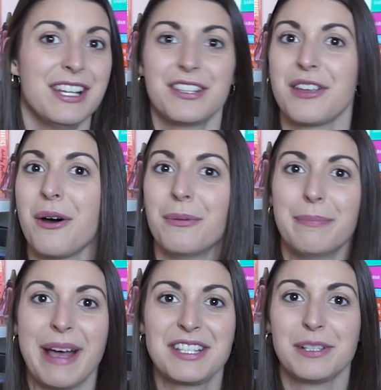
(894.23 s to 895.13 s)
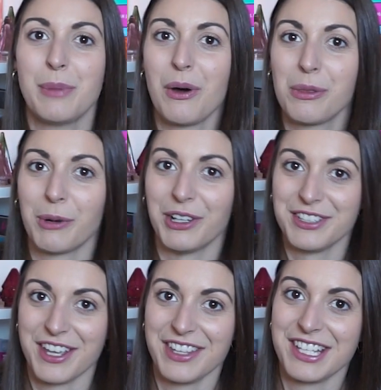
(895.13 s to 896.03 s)
So best of both
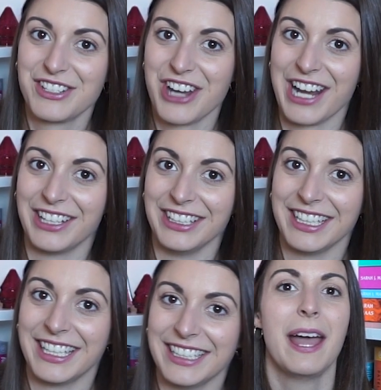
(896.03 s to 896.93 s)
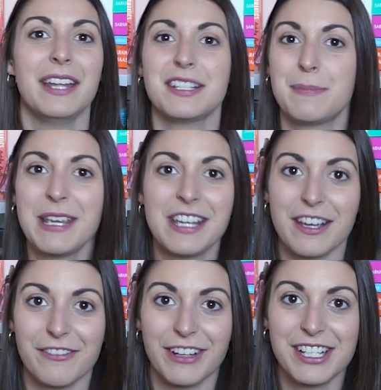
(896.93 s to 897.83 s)
worlds on this channel here. And speaking
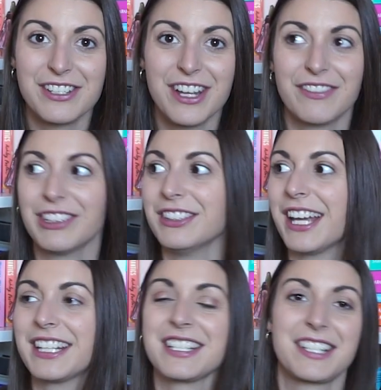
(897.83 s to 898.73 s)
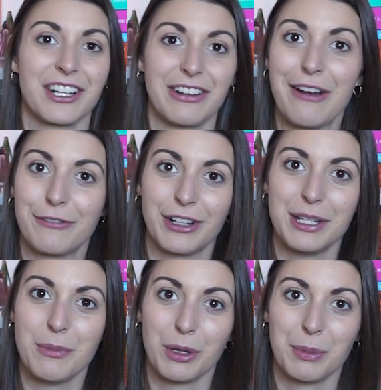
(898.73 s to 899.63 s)
of which, if you'd like to stick around for
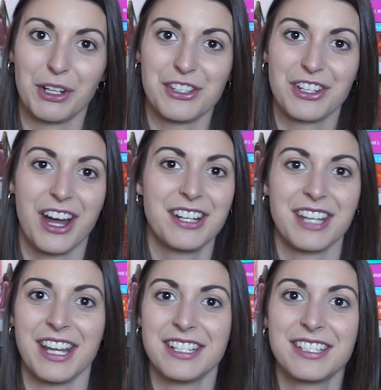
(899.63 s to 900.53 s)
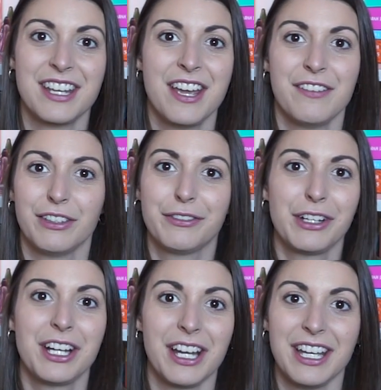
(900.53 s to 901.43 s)
any more bookish content, feel
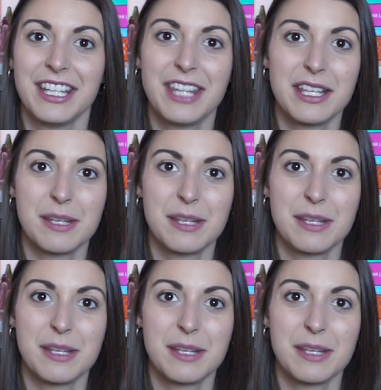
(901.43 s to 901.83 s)
free to hit that